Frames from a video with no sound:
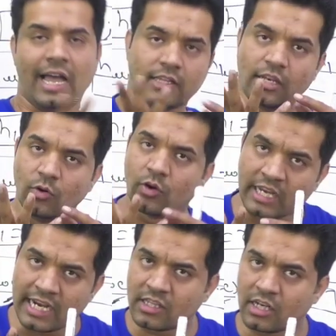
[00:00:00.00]
Either you
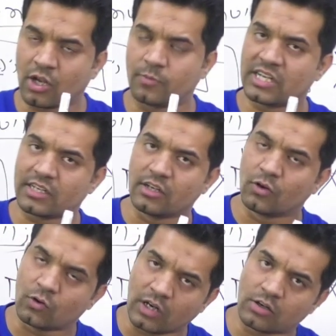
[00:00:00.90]
create that object
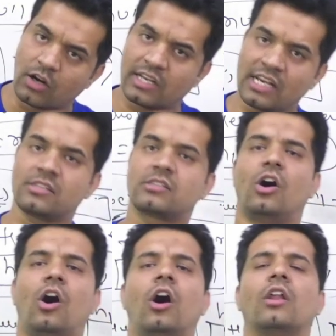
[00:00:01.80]
in local
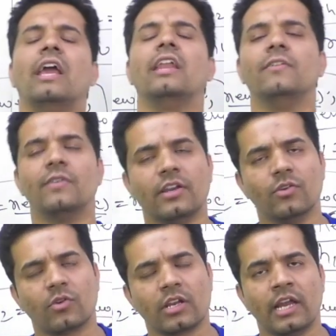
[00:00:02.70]
context or
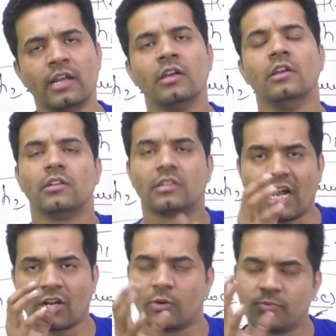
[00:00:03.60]
anywhere you create,
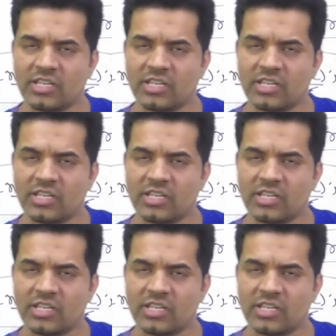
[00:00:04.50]
that